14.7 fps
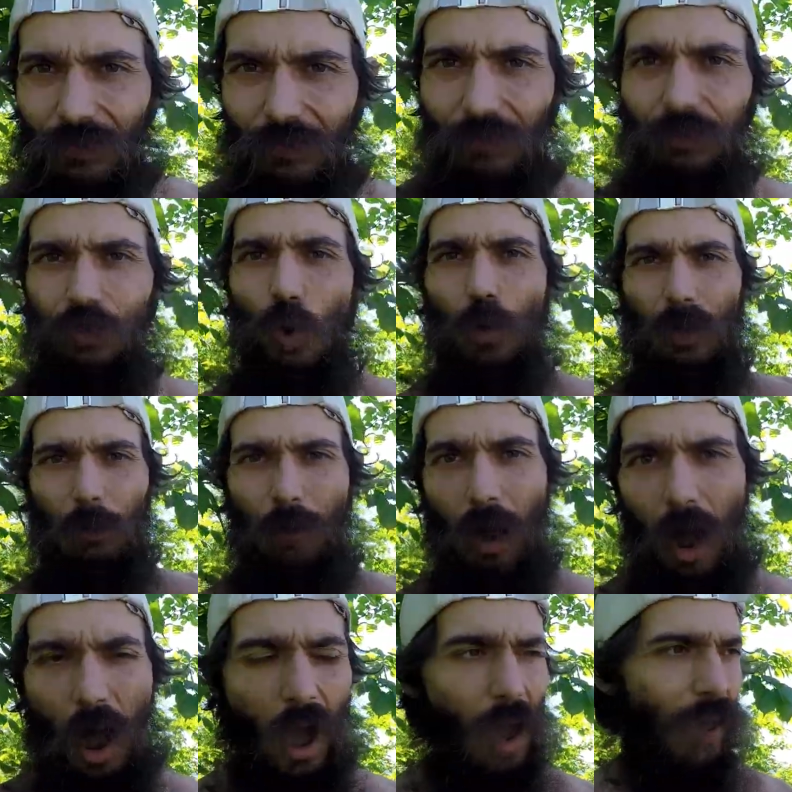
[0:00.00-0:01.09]
flowing
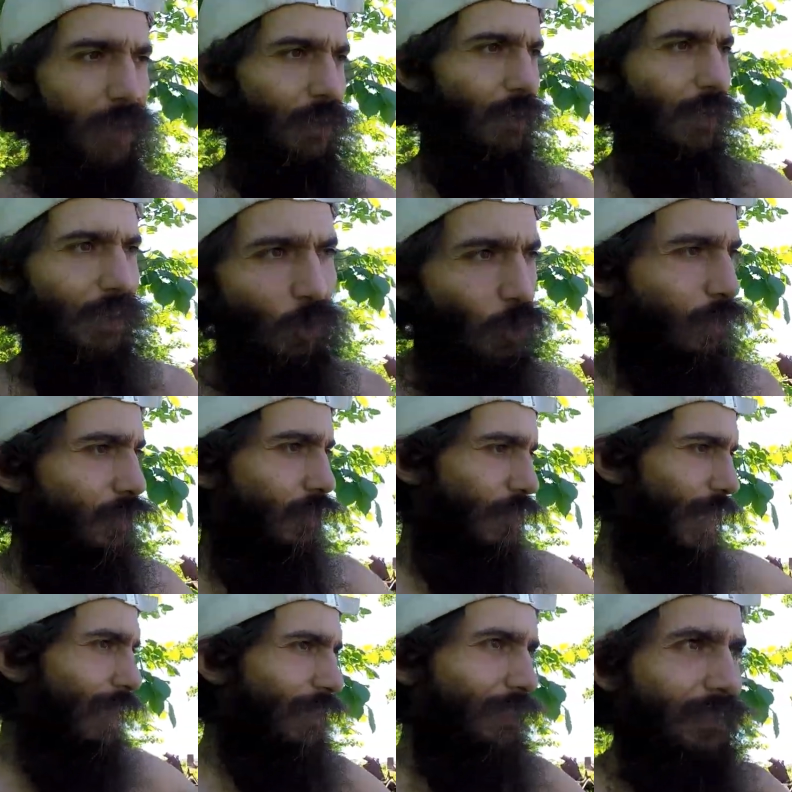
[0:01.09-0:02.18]
by and, and all the
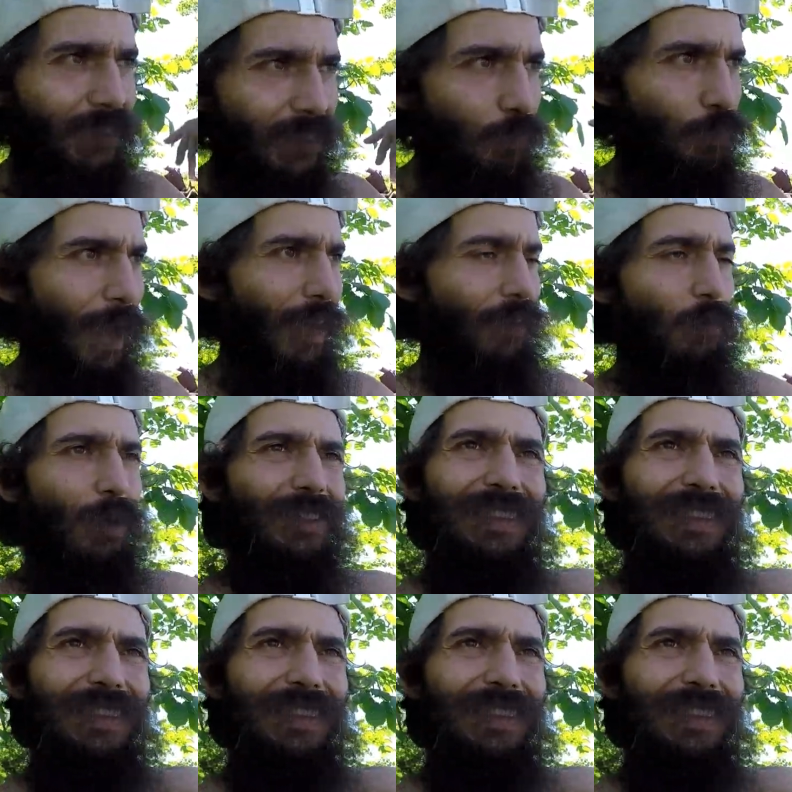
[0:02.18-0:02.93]
things passing by,